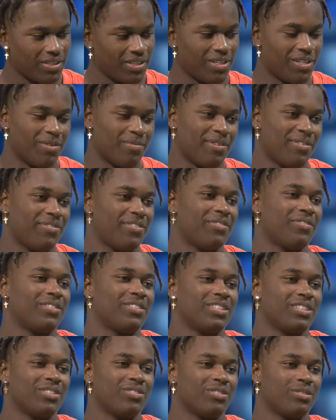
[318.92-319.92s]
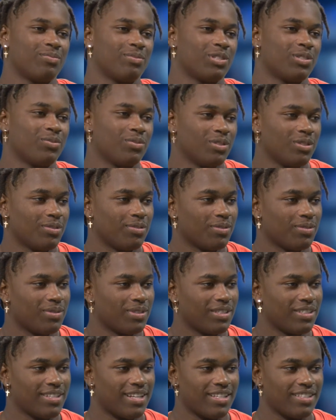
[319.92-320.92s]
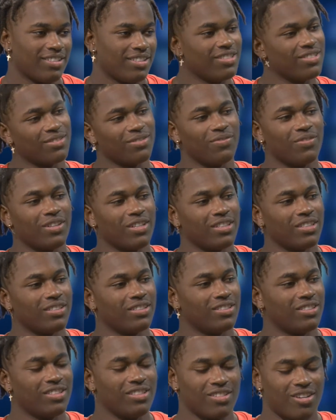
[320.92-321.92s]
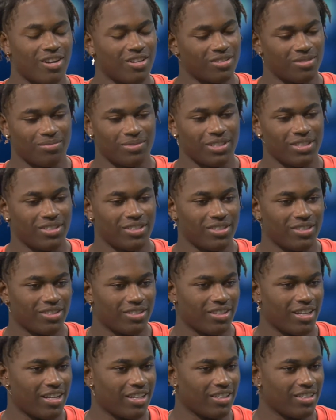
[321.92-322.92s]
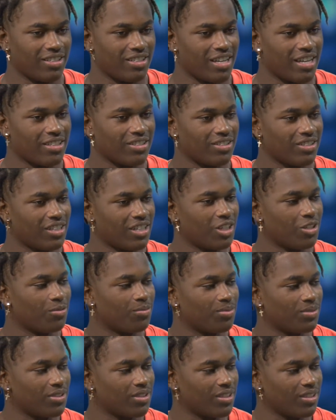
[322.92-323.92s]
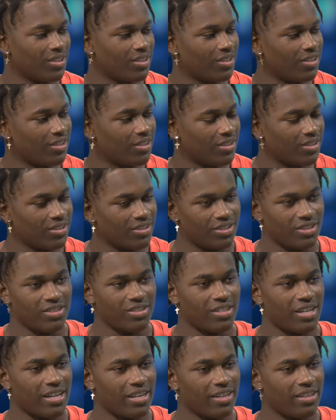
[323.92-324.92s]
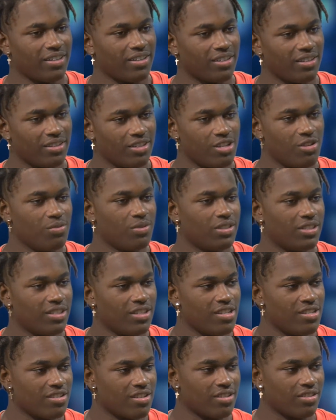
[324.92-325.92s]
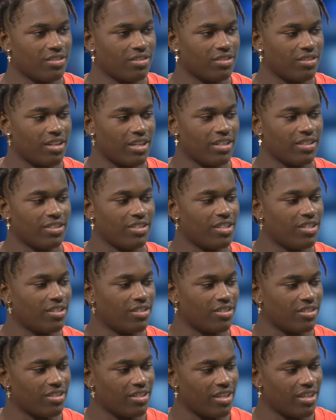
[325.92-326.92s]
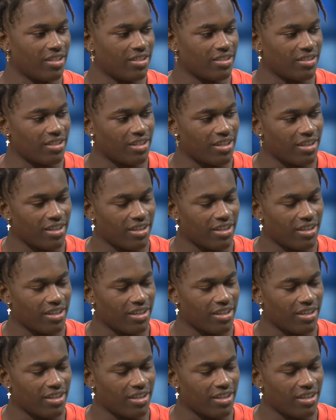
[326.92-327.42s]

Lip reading: My favorite teacher is Miss Williams because she's an awesome teacher. She actually helps. She's good with teaching, so she understands